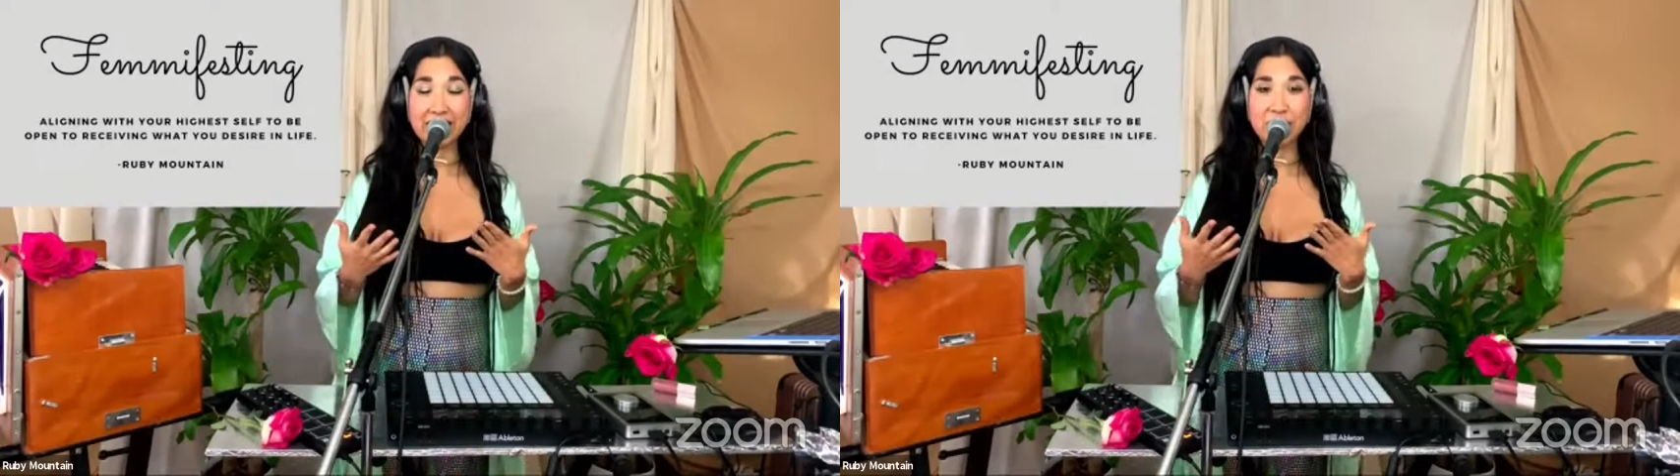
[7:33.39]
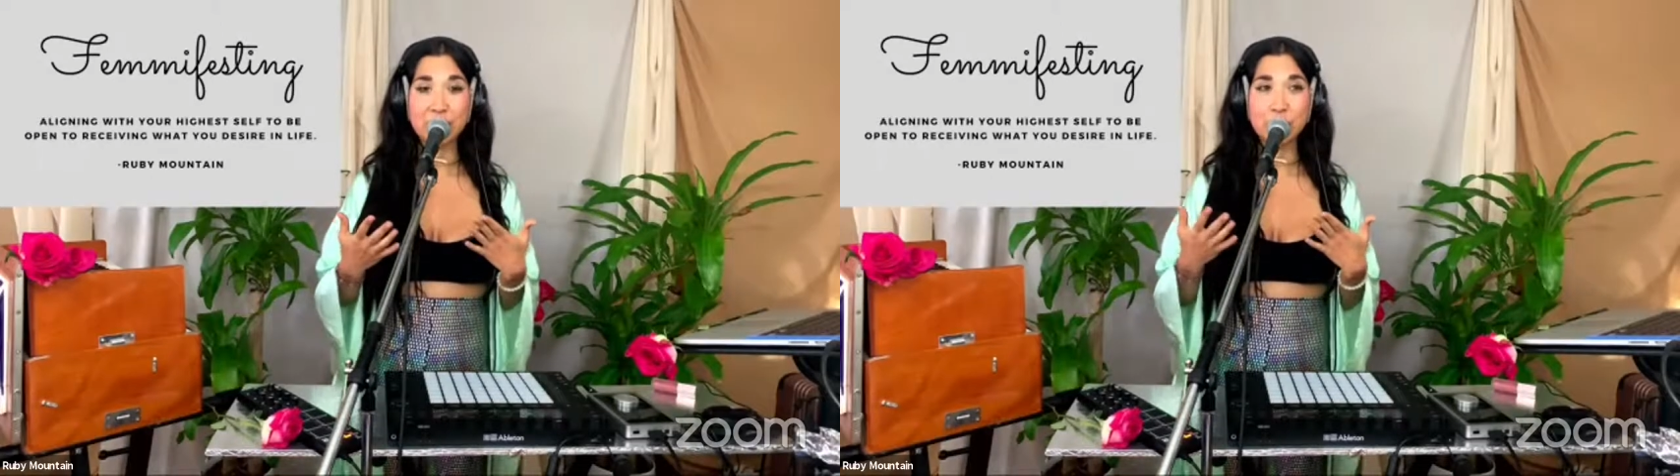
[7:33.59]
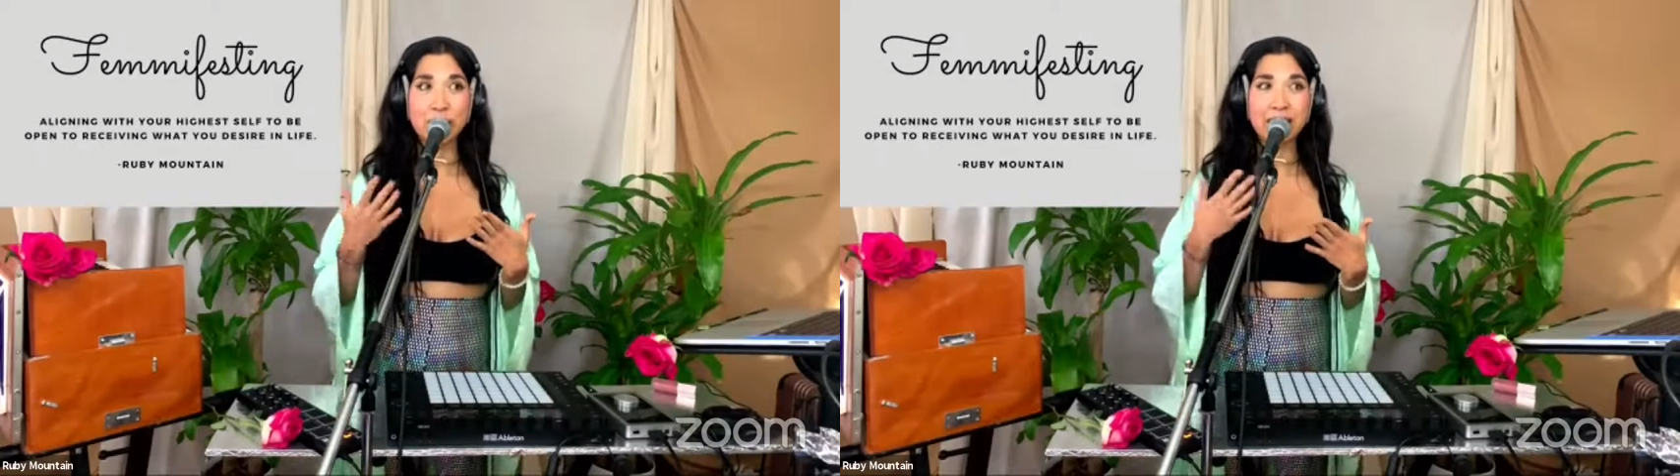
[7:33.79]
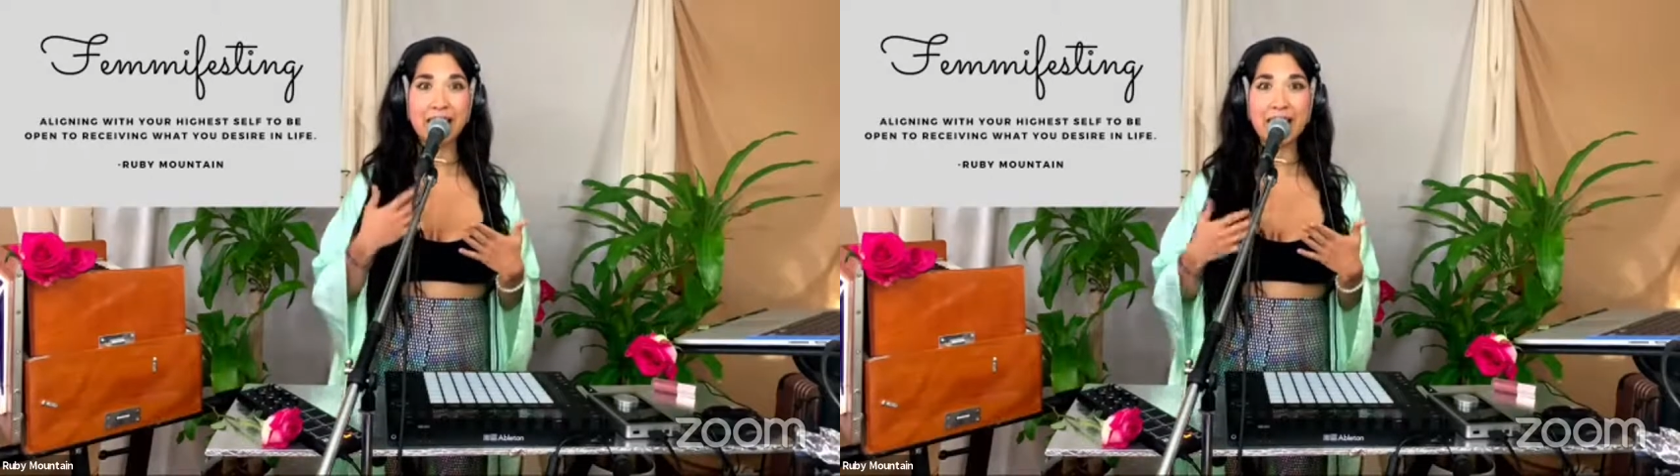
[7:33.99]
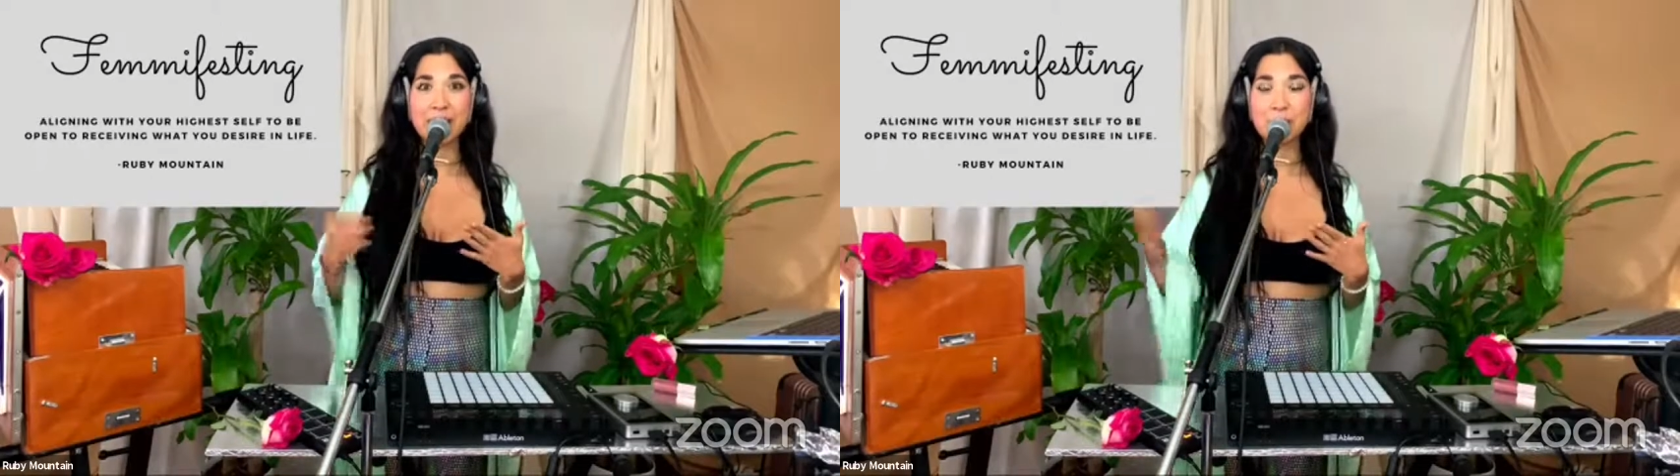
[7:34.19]
to
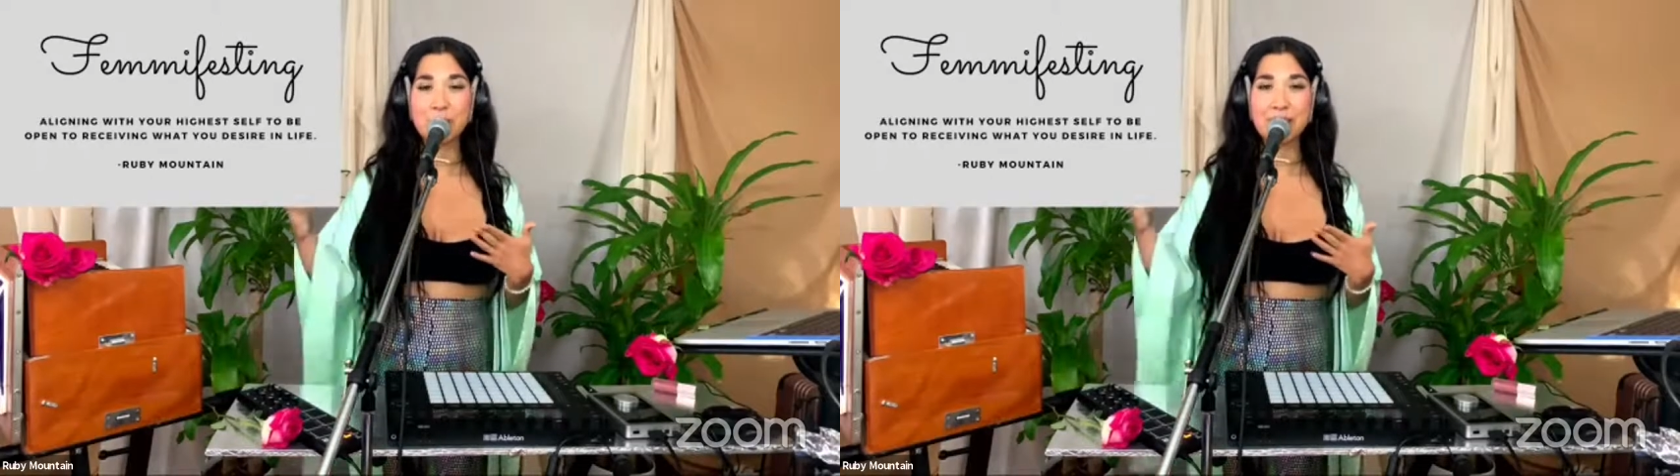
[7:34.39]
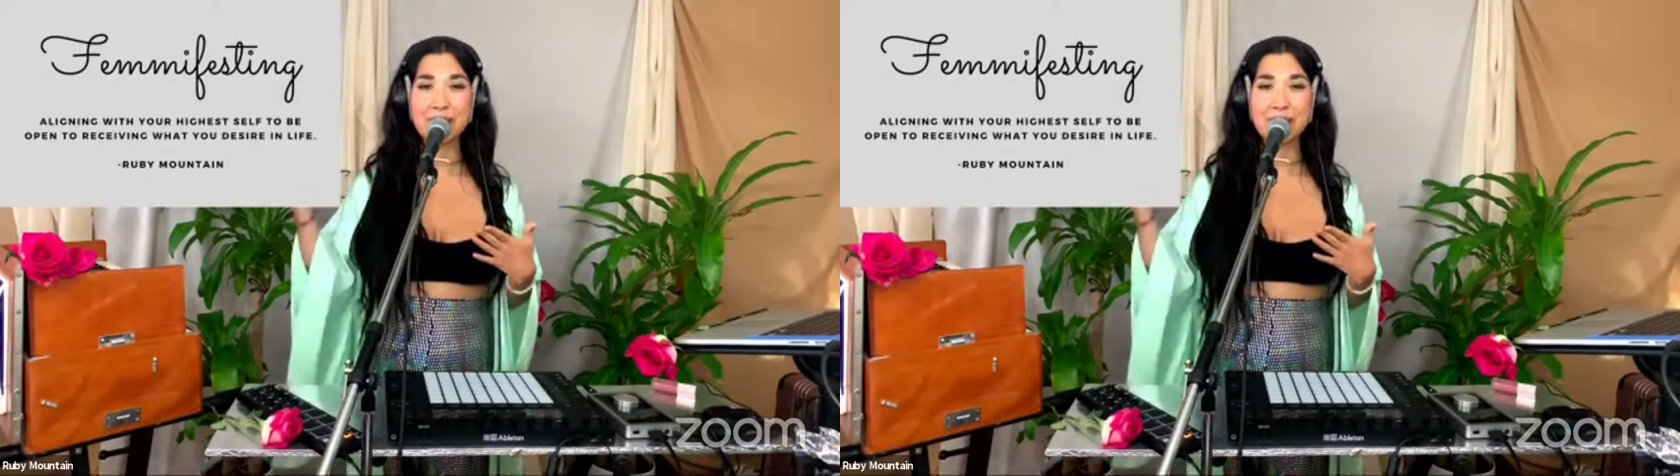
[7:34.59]
align with